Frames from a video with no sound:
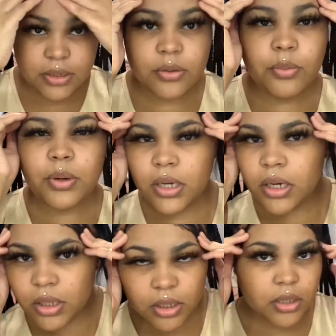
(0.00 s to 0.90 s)
and extra
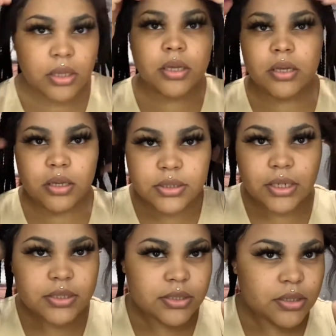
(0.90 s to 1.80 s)
lace is not gonna do.
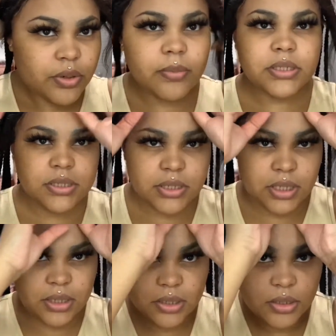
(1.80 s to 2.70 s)

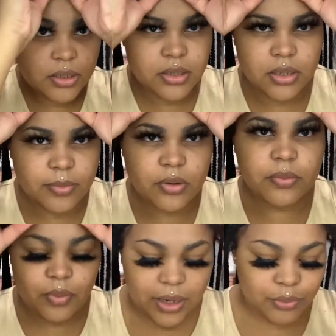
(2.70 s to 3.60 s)
Okay, as you can see, I'm
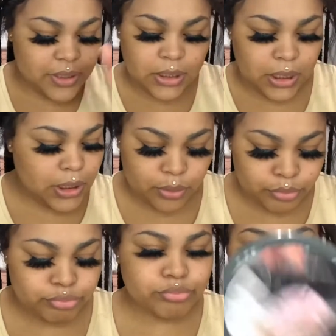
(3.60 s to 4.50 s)
sitting it on my head, making
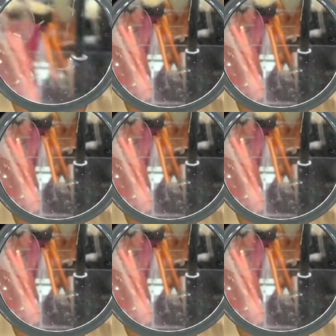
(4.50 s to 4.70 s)
sure it sit